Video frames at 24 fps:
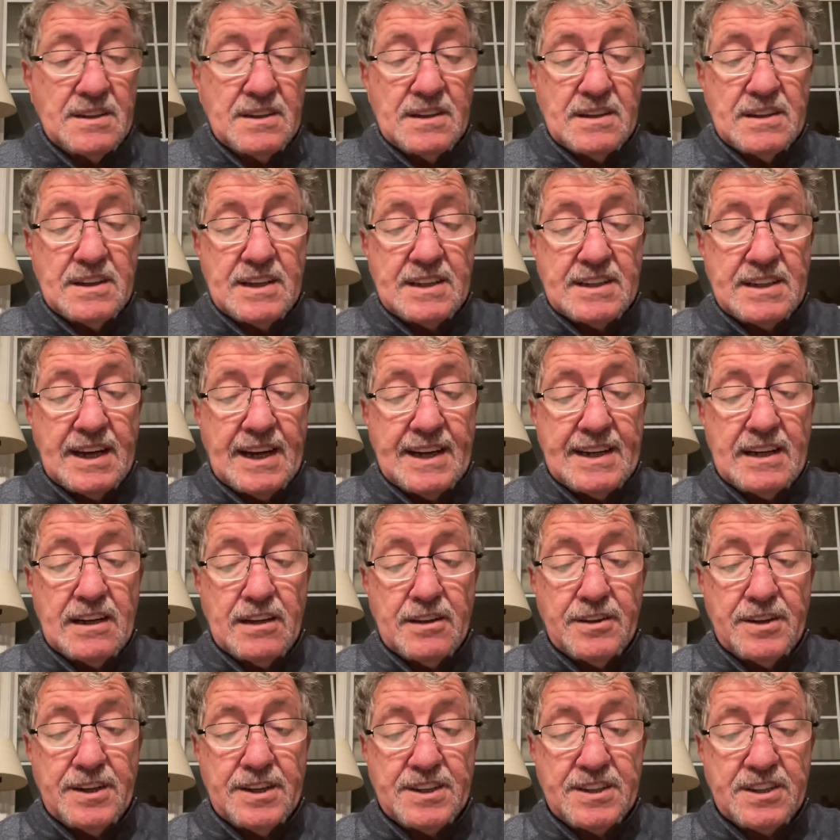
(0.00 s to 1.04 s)
The title
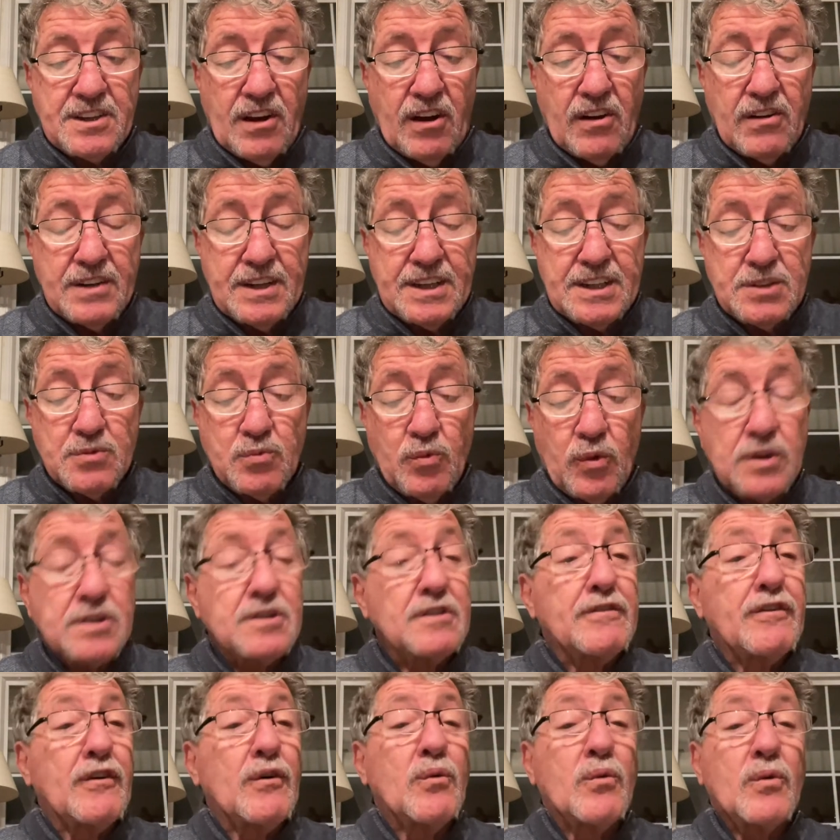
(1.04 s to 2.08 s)
of this song is
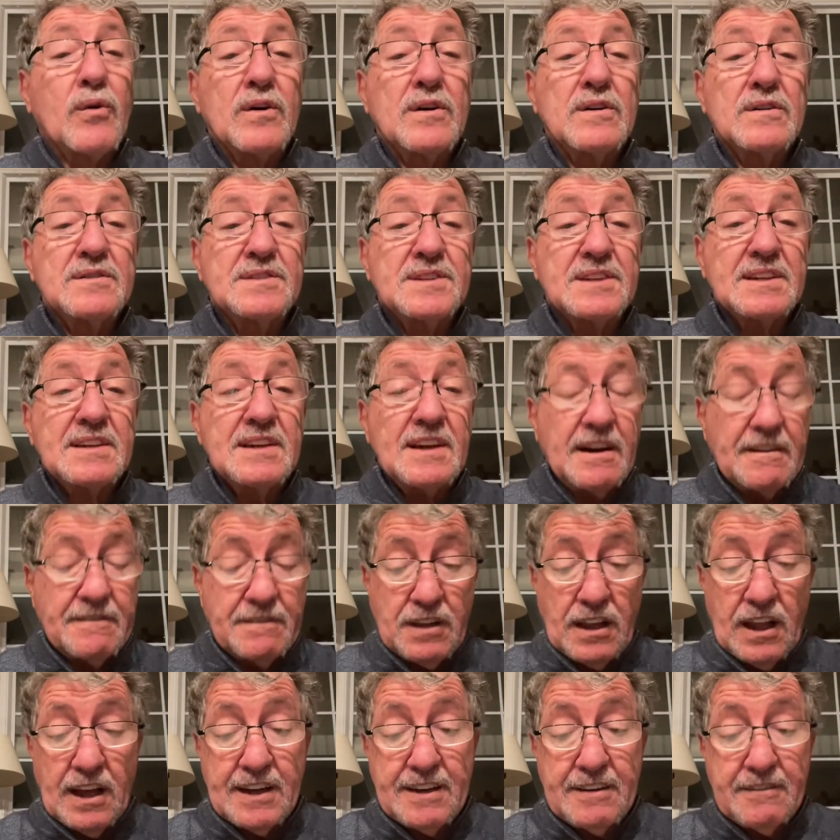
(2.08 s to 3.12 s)
Wonderful Words of
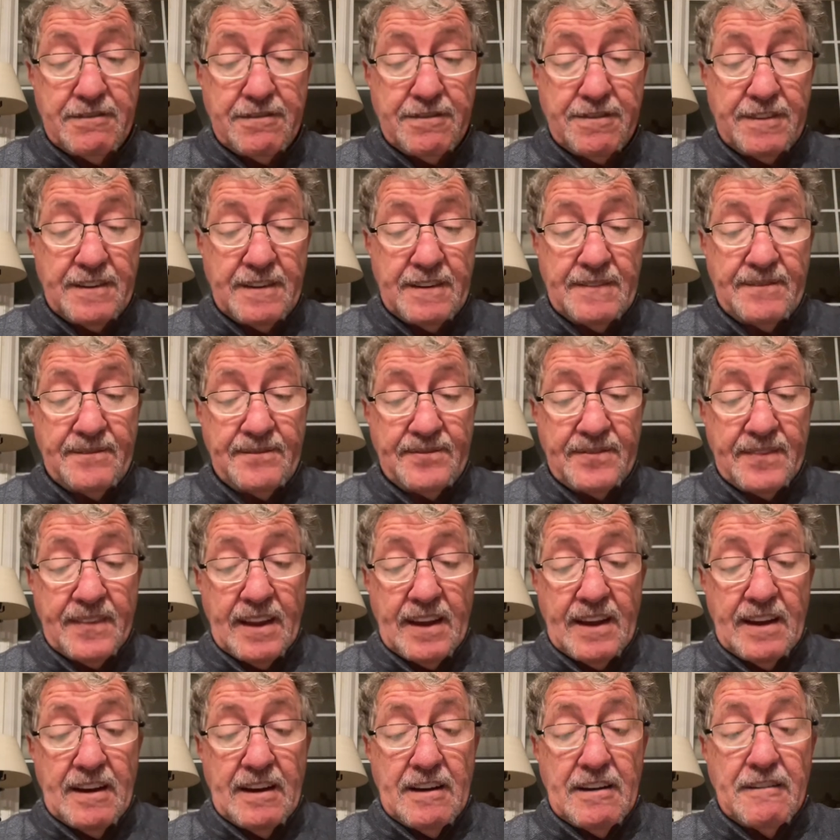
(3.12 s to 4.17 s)
Life.
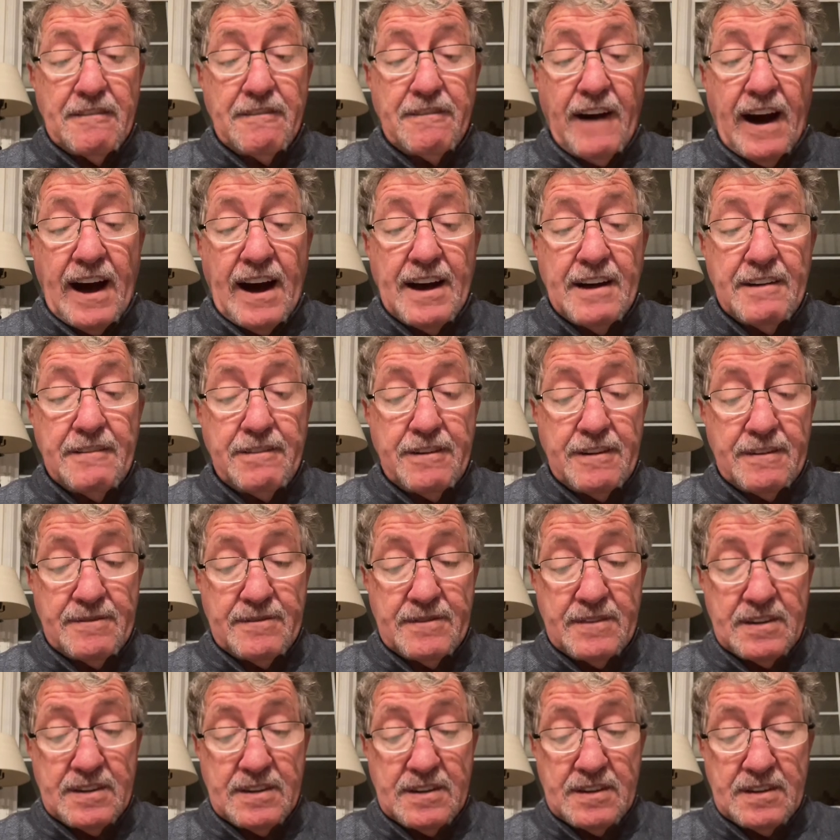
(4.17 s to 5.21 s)

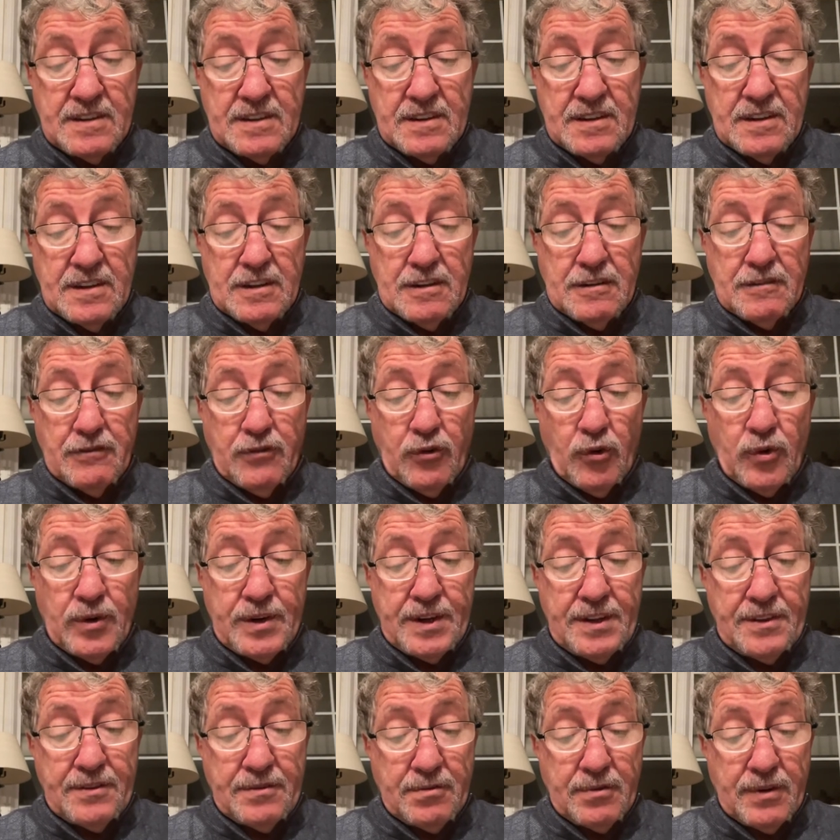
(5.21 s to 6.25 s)

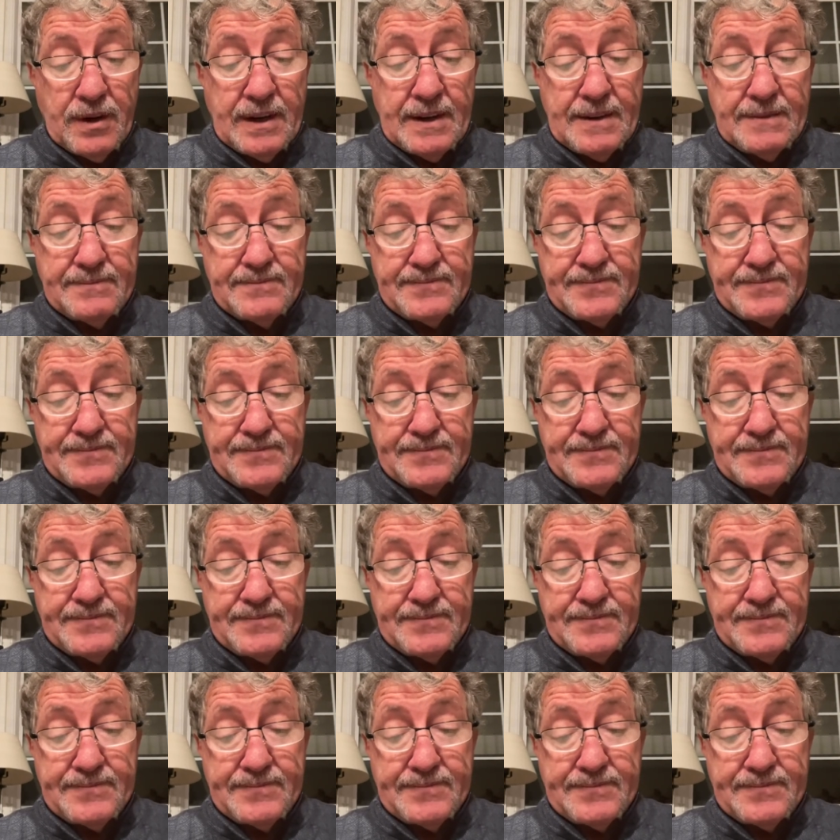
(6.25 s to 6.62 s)
543.